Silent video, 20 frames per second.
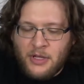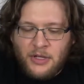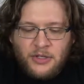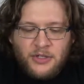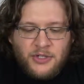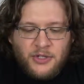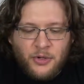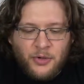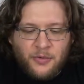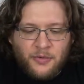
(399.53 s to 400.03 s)

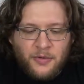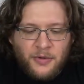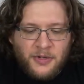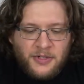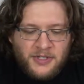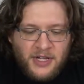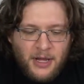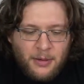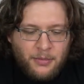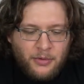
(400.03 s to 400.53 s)
So, for
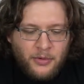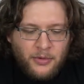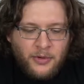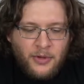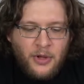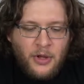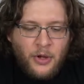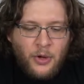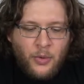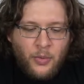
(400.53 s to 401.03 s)
example,
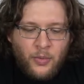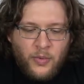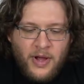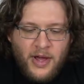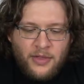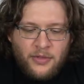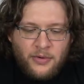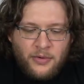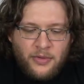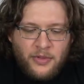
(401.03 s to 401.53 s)

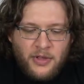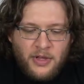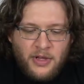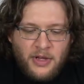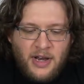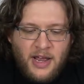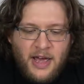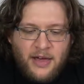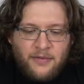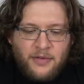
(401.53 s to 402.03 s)
rather than
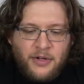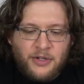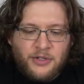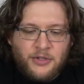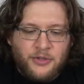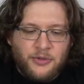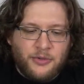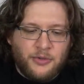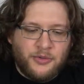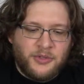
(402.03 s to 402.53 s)
having
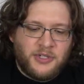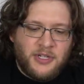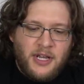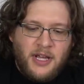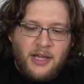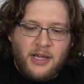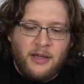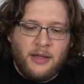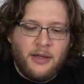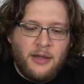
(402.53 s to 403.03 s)
to,
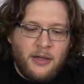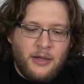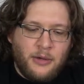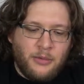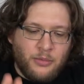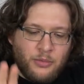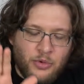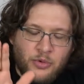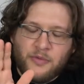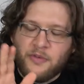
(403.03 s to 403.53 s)
say,
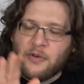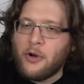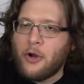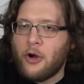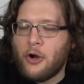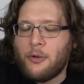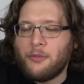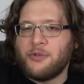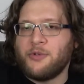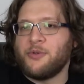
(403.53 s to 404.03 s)
move an
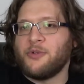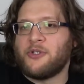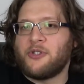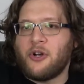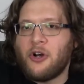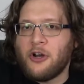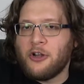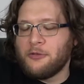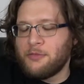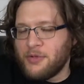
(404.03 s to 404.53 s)
arm to a
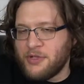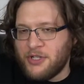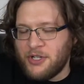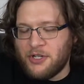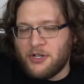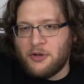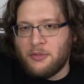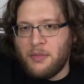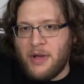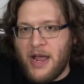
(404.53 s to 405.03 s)
starting
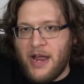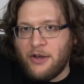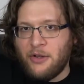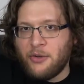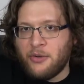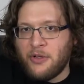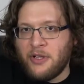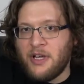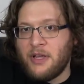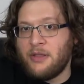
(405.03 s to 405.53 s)
position
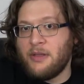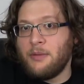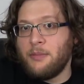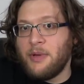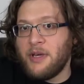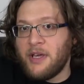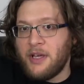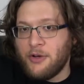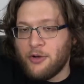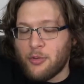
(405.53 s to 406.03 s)
manually and then
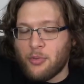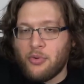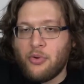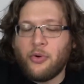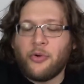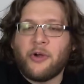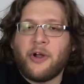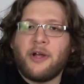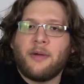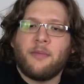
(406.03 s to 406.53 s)
begin your
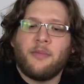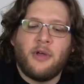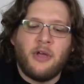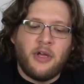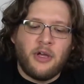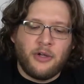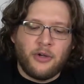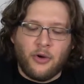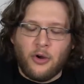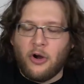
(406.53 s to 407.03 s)
program,
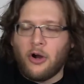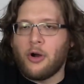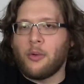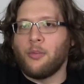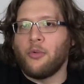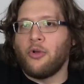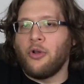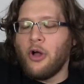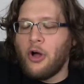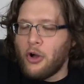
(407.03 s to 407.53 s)
your arm
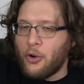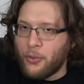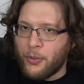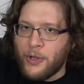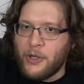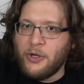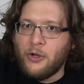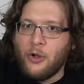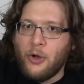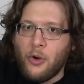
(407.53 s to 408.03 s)
will
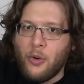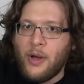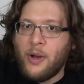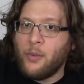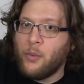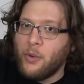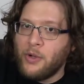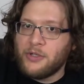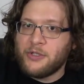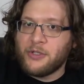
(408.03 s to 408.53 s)
already know at
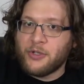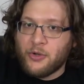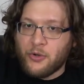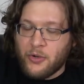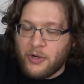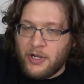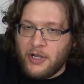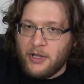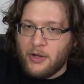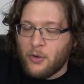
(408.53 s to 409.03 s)
what
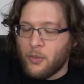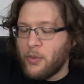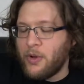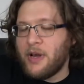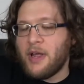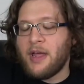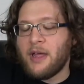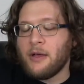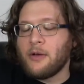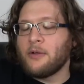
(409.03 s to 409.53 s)
degree or what
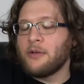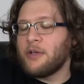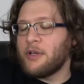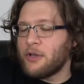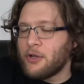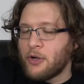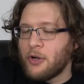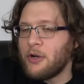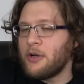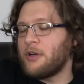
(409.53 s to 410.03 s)
angle it
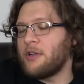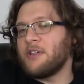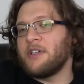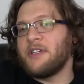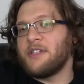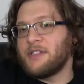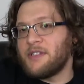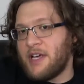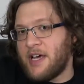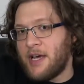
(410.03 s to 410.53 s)
currently
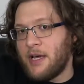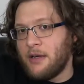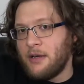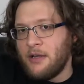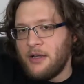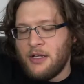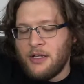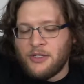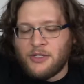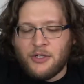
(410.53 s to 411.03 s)
is at.
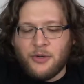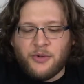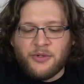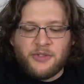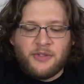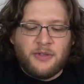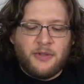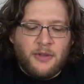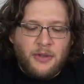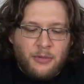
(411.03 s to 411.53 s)
So
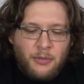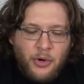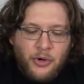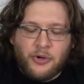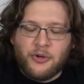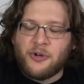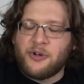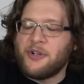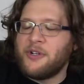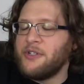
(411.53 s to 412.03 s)
the
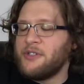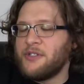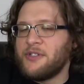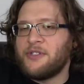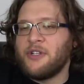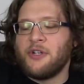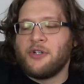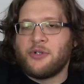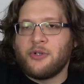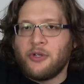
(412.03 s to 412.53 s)
motor is
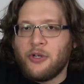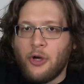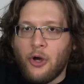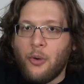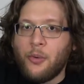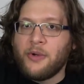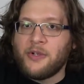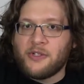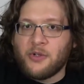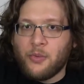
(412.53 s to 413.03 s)
essentially
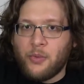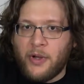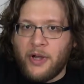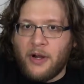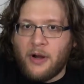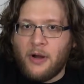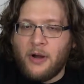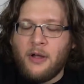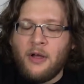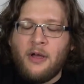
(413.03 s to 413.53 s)
always
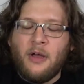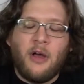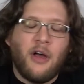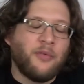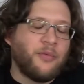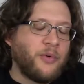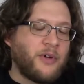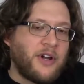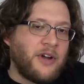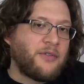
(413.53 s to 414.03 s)
aware
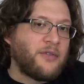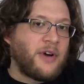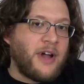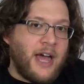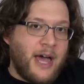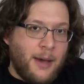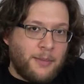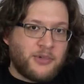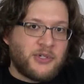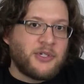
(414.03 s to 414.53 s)
of whatever
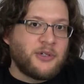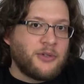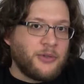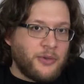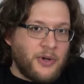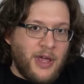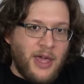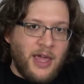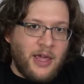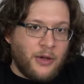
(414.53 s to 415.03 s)

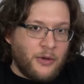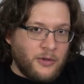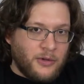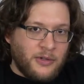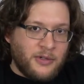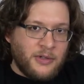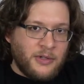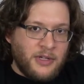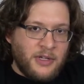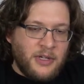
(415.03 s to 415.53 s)
absolute
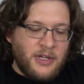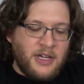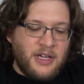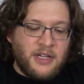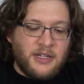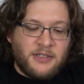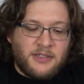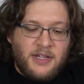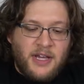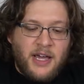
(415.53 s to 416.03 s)
angle it
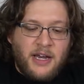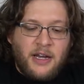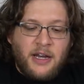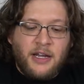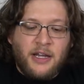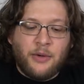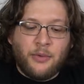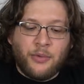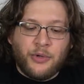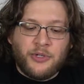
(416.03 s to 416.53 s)
is at, and it
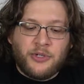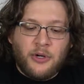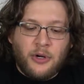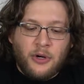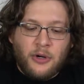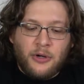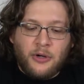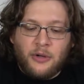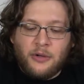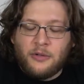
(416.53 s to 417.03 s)
can
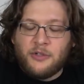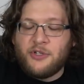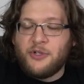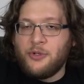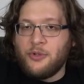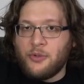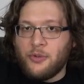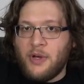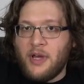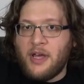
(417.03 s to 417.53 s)
return
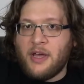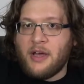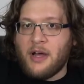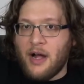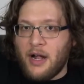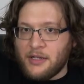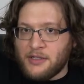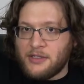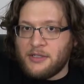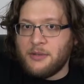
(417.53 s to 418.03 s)
to a
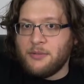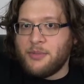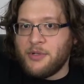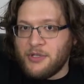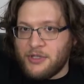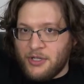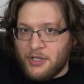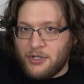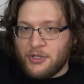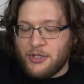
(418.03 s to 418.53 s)
constant
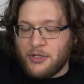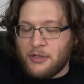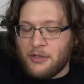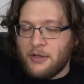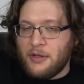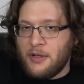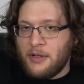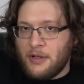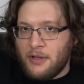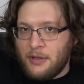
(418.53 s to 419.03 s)
position
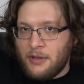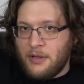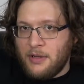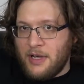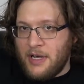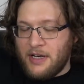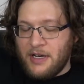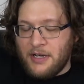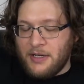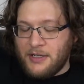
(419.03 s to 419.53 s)

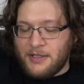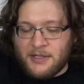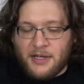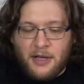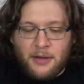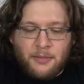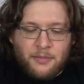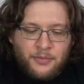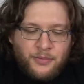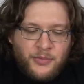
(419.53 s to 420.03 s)
at any time.